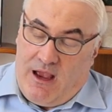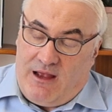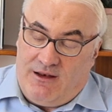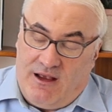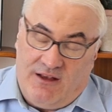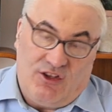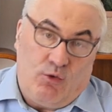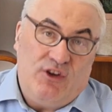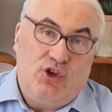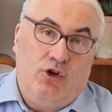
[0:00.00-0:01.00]
And as the
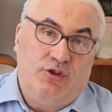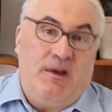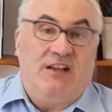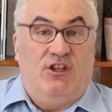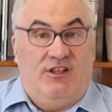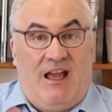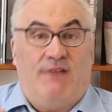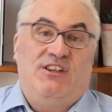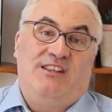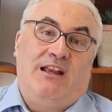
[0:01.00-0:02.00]
question goes back to you, do you
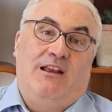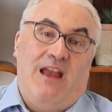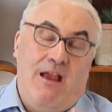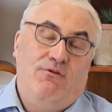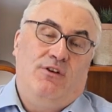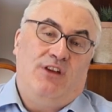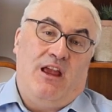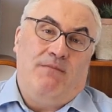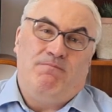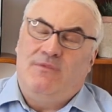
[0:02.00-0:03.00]
have to take it every
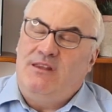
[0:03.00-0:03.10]
day?